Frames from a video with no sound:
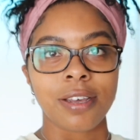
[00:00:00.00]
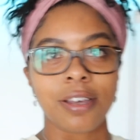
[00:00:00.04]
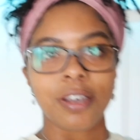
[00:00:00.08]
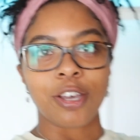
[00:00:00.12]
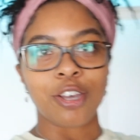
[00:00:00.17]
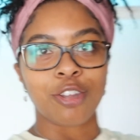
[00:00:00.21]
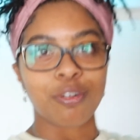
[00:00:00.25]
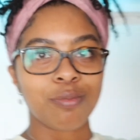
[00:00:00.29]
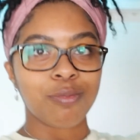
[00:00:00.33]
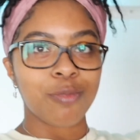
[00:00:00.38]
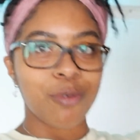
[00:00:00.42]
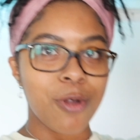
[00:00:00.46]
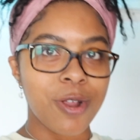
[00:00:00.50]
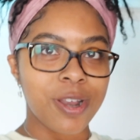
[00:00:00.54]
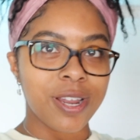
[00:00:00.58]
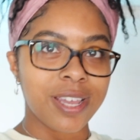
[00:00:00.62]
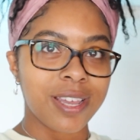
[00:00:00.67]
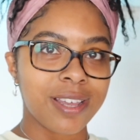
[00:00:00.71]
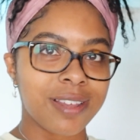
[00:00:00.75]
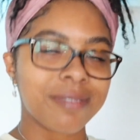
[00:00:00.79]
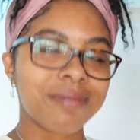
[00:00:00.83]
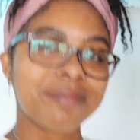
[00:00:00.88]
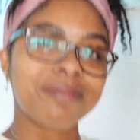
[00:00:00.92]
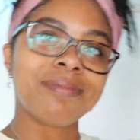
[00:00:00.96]
Good
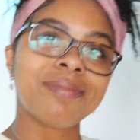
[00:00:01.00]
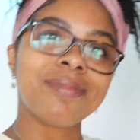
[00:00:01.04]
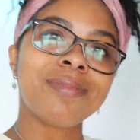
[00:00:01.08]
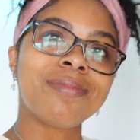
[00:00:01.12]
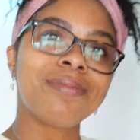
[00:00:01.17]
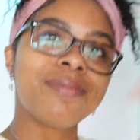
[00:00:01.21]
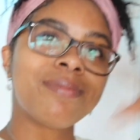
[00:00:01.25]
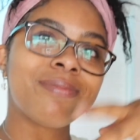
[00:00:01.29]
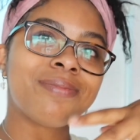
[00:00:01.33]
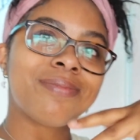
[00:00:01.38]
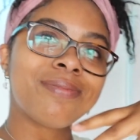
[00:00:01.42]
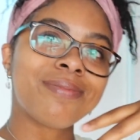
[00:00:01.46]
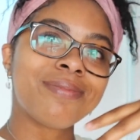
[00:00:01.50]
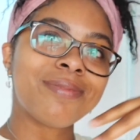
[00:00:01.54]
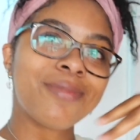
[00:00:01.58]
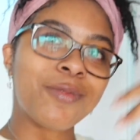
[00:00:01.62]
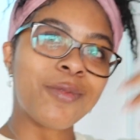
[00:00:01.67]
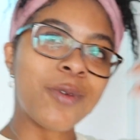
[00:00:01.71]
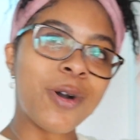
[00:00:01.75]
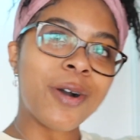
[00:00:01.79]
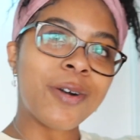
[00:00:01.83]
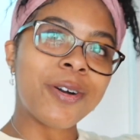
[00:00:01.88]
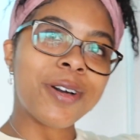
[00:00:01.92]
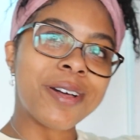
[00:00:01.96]
morning,
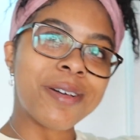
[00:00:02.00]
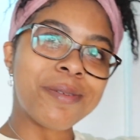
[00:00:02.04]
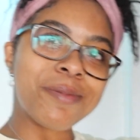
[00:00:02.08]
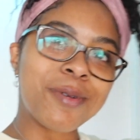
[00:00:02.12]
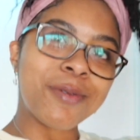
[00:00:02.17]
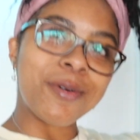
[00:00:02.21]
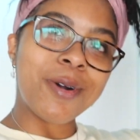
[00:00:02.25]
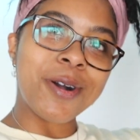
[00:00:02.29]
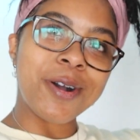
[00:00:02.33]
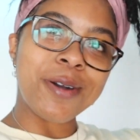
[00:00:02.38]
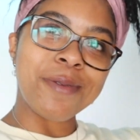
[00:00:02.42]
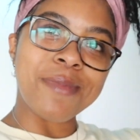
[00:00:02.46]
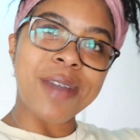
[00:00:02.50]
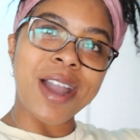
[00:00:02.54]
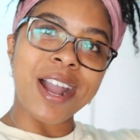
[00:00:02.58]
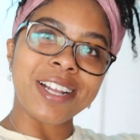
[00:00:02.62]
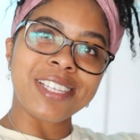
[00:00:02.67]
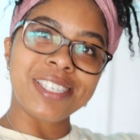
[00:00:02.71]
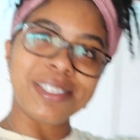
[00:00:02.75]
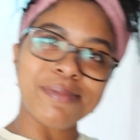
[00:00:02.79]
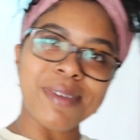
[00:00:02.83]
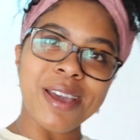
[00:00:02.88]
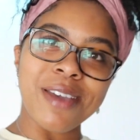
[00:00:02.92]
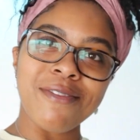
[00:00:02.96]
welcome back
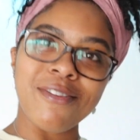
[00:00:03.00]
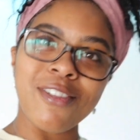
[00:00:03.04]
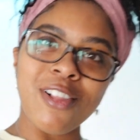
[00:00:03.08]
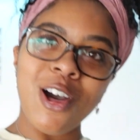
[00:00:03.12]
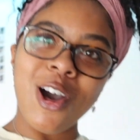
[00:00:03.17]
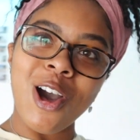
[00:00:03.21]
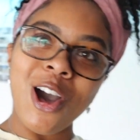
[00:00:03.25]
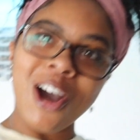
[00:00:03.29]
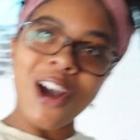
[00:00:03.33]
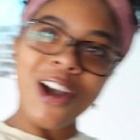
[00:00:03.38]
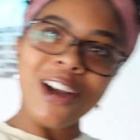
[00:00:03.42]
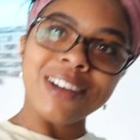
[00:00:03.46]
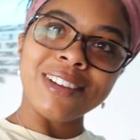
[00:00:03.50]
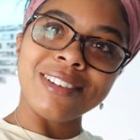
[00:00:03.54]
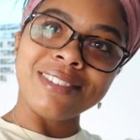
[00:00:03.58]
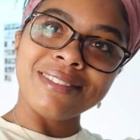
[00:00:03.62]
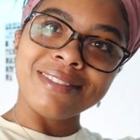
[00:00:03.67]
to my vlog.